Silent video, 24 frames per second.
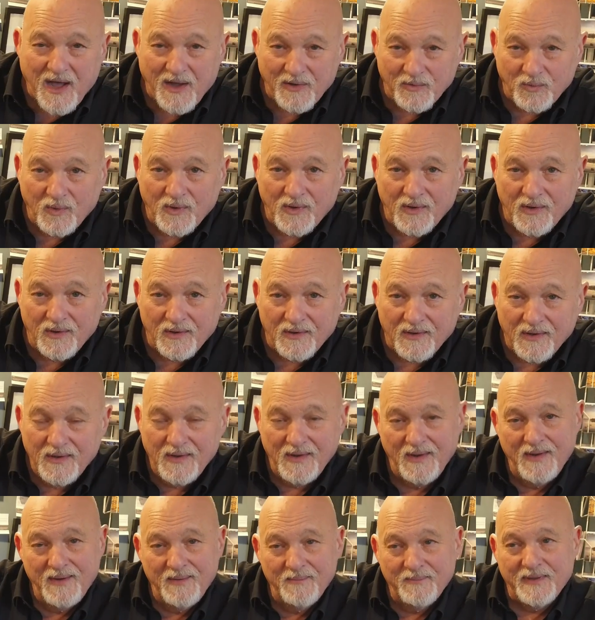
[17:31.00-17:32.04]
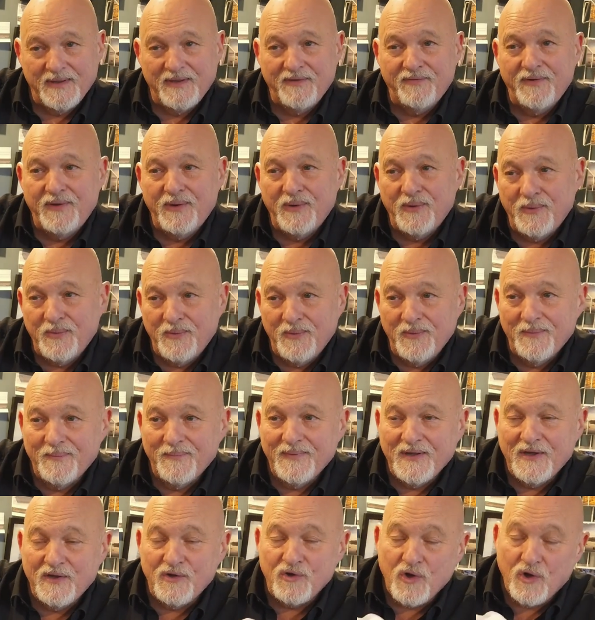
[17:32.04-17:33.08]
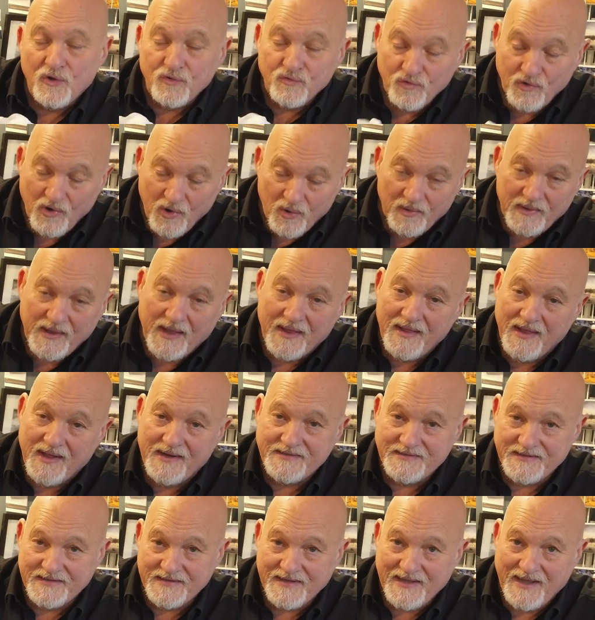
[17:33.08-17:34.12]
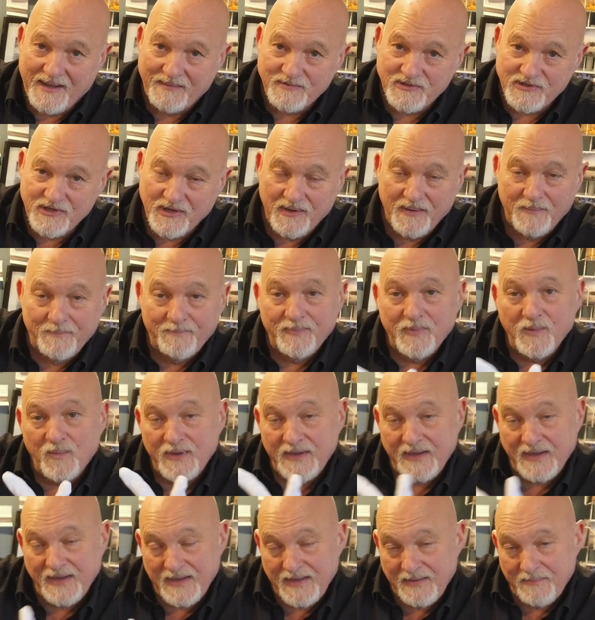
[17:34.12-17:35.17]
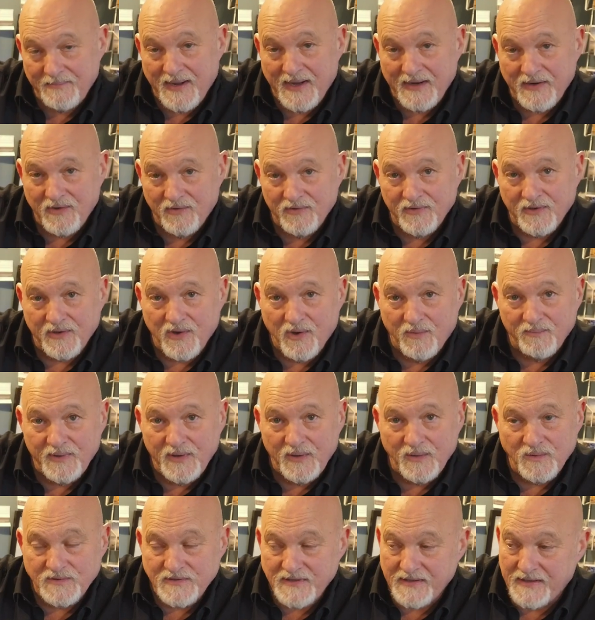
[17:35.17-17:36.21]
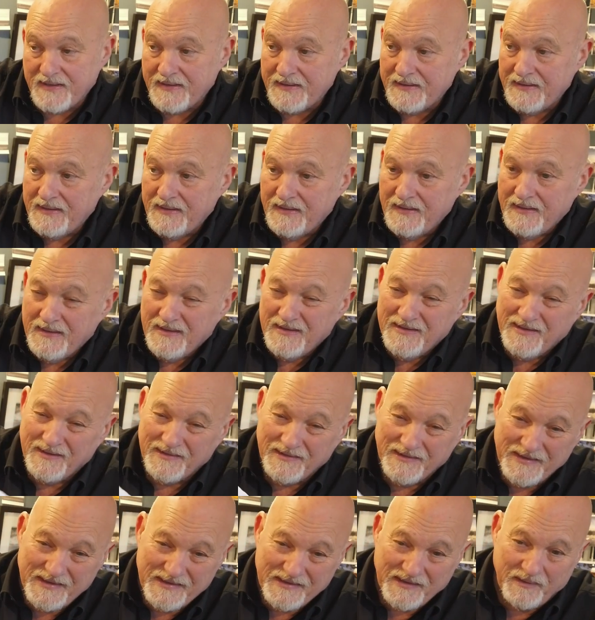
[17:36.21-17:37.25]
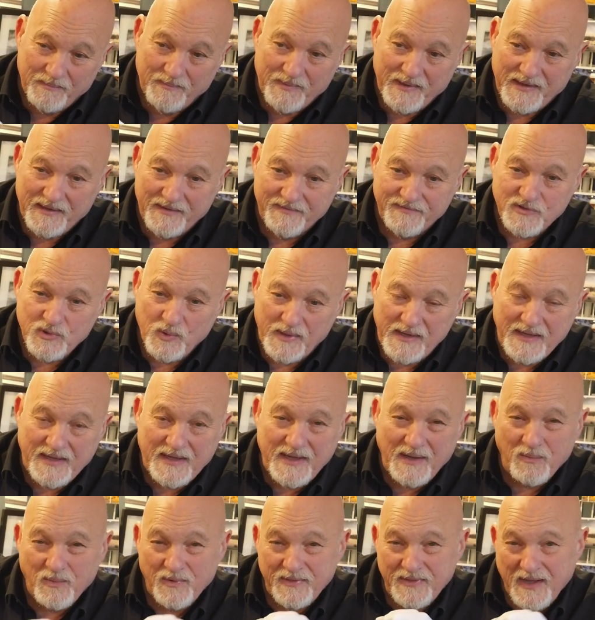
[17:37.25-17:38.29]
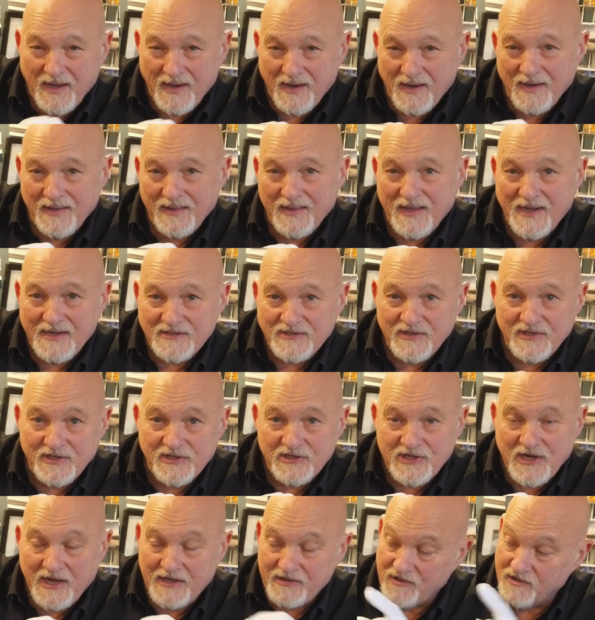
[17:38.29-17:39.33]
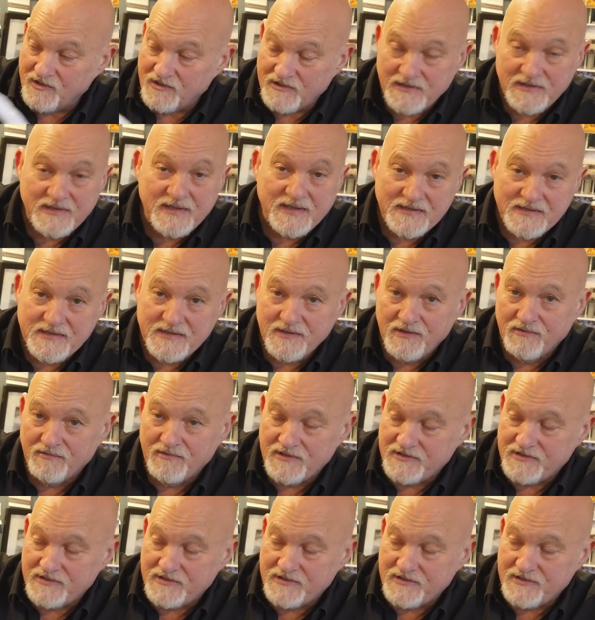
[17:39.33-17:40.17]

hard work, but if you can control that light at capture, when you get it back on the computer, a little bit of tweaking with the highlights and the shadows, and this is the